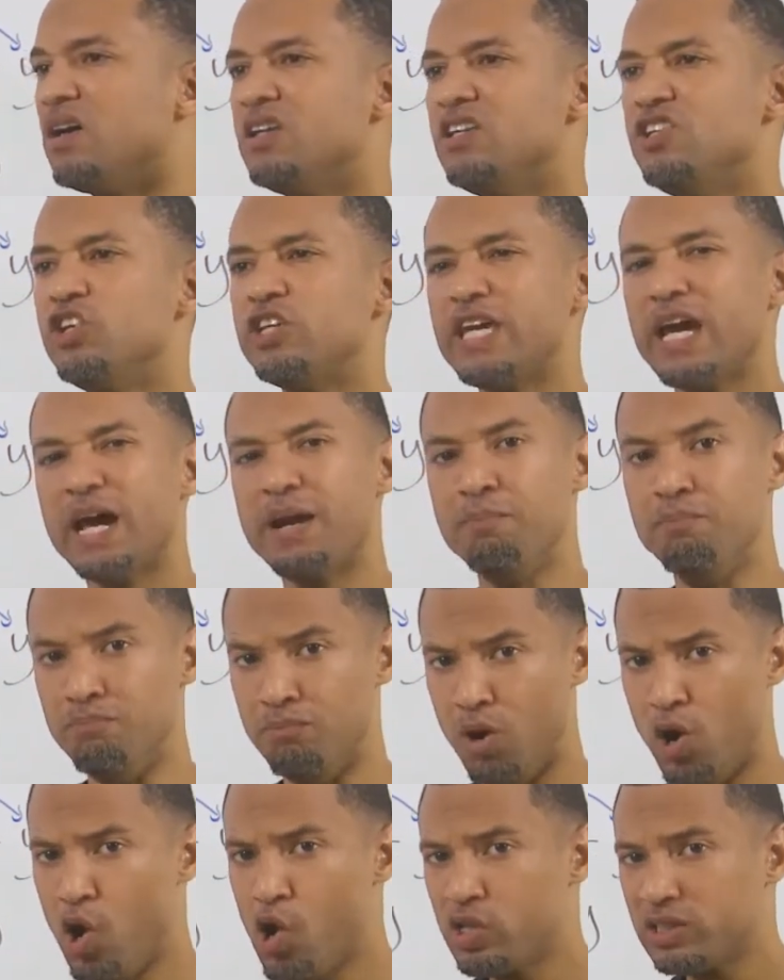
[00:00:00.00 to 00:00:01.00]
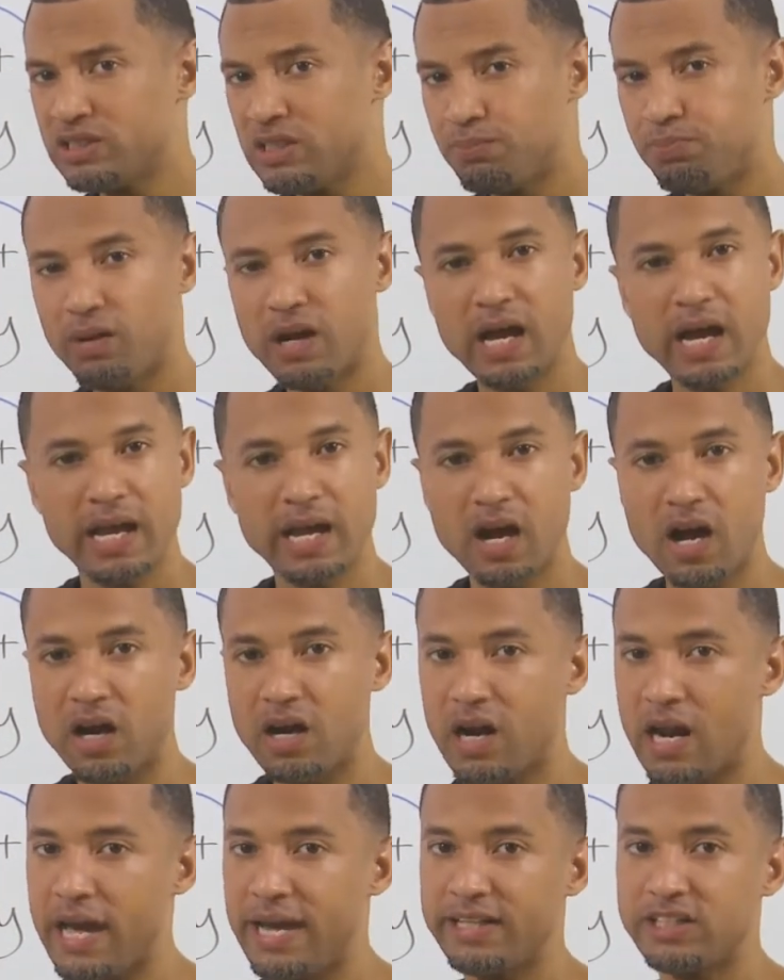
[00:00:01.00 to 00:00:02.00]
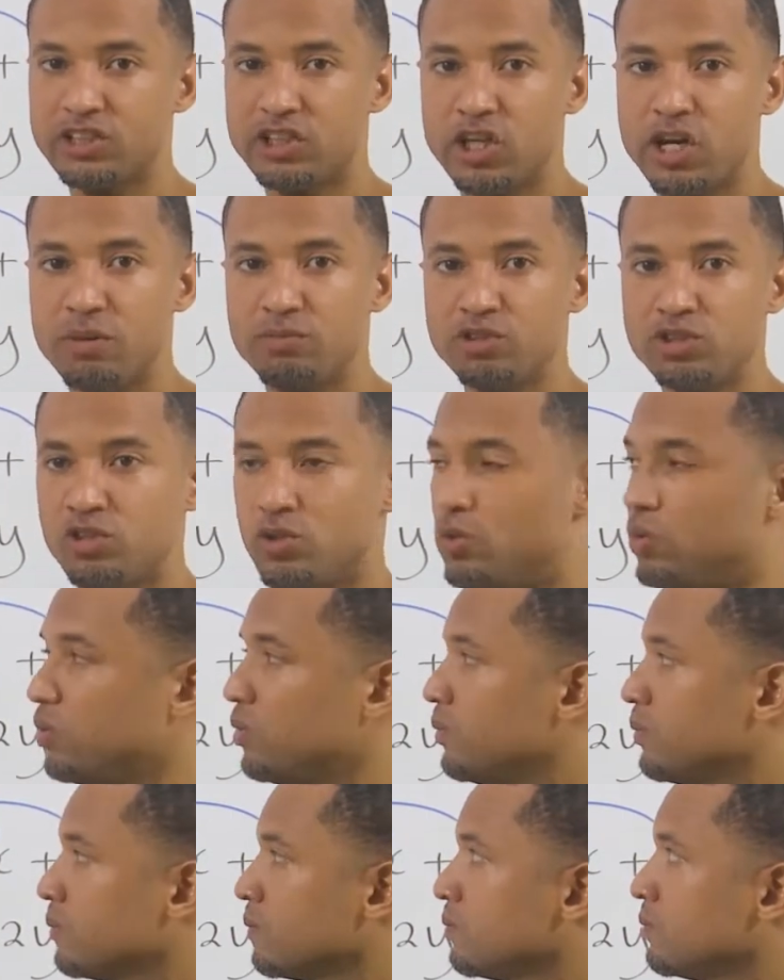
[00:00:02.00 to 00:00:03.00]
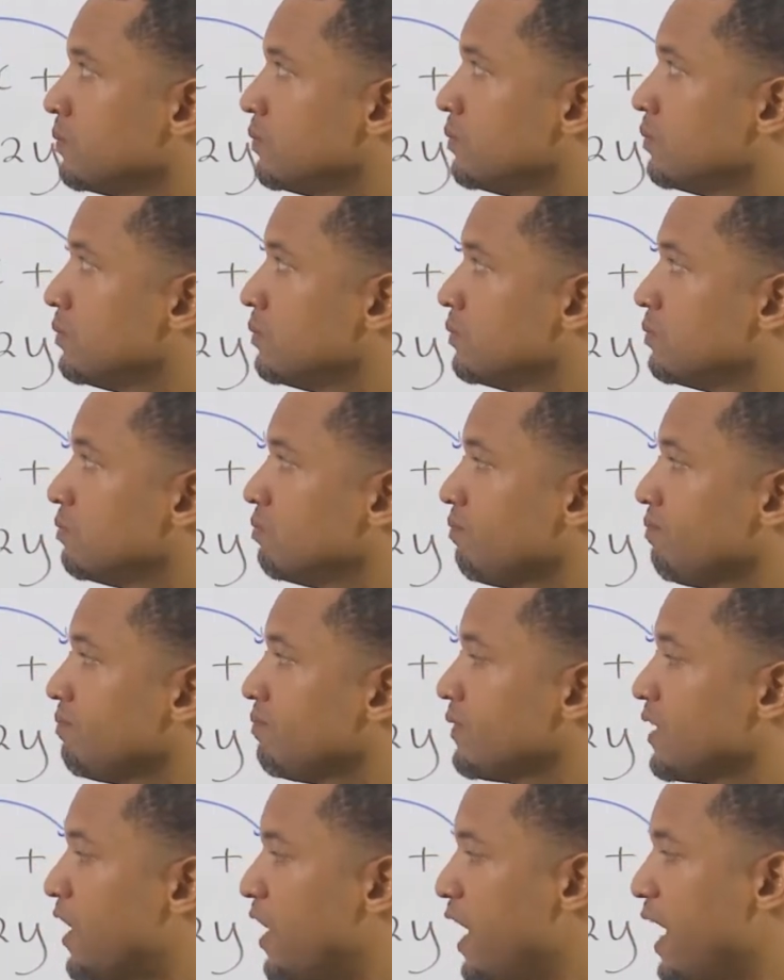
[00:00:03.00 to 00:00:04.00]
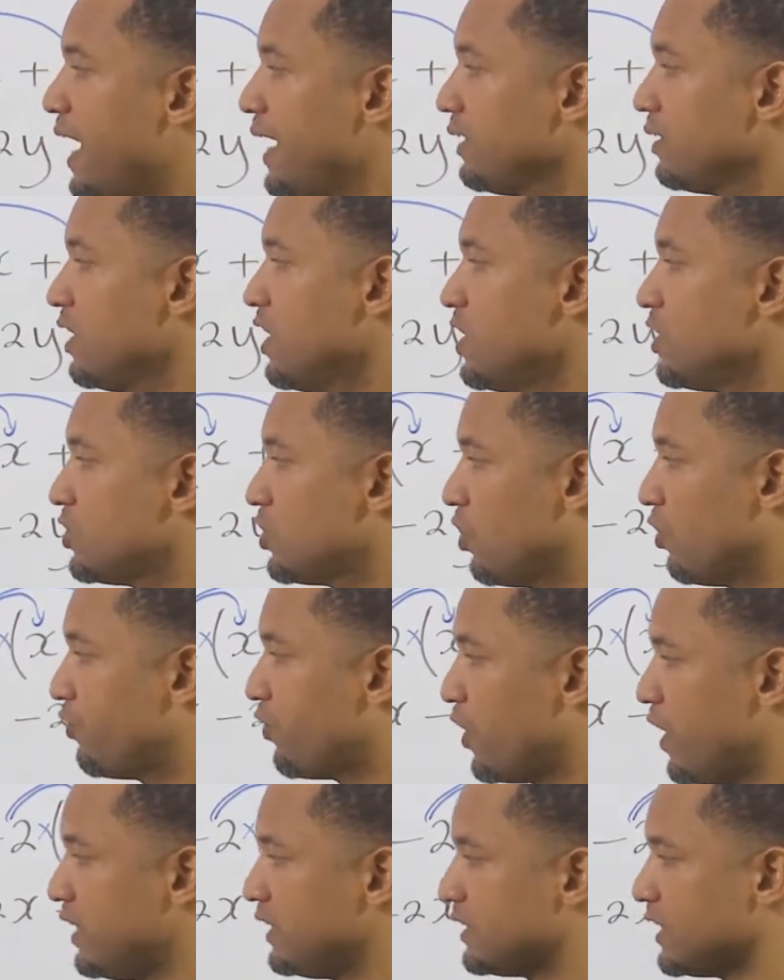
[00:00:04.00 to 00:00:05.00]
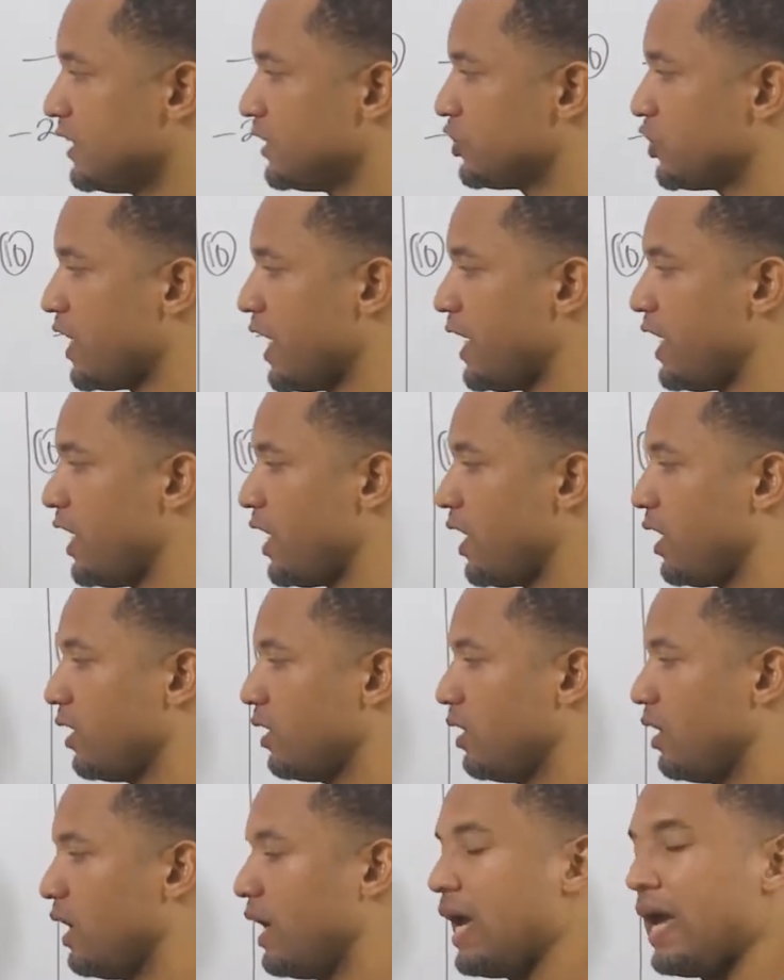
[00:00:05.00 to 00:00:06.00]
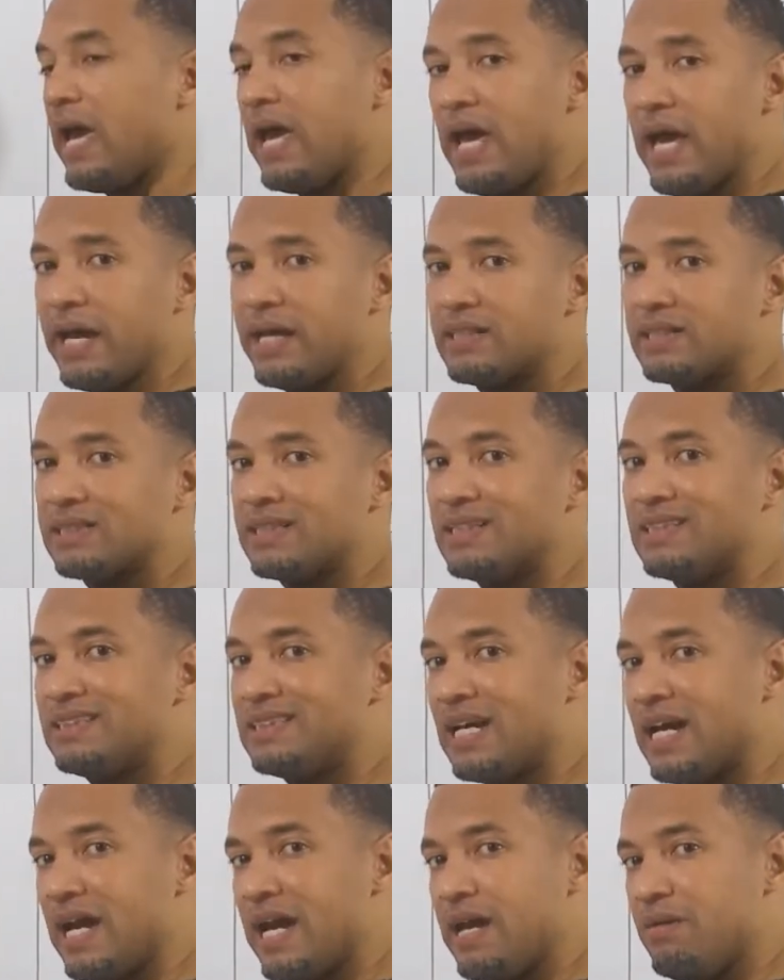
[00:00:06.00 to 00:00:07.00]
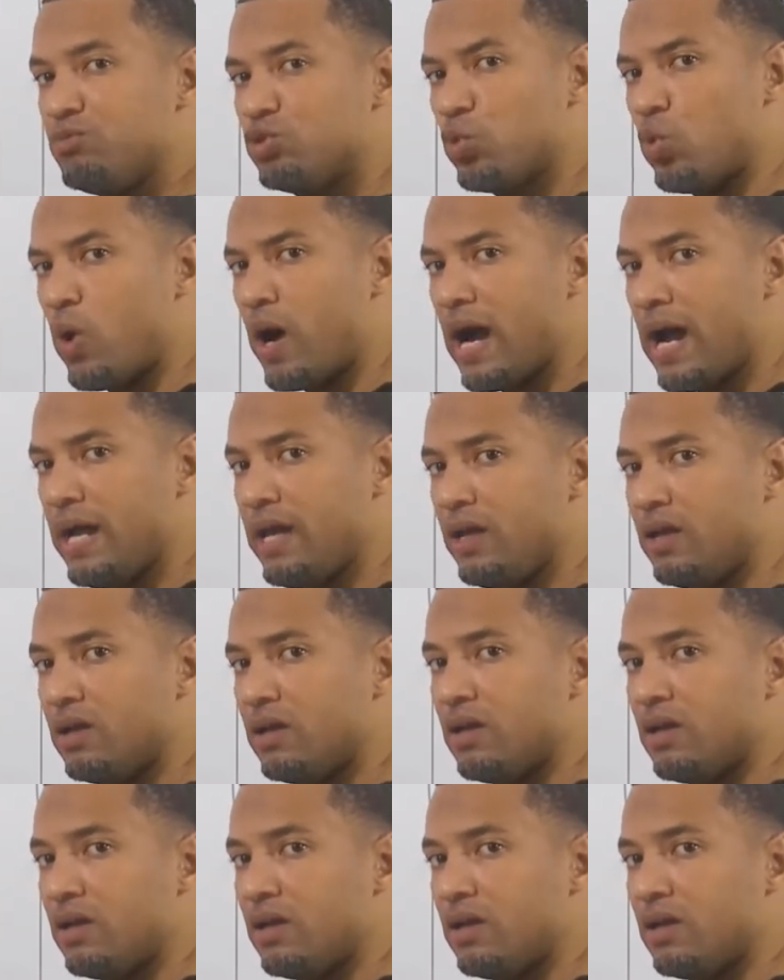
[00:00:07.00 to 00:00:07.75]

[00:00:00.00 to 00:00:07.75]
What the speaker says: You can multiply unlike terms though. All right, so for instance right here, x times y,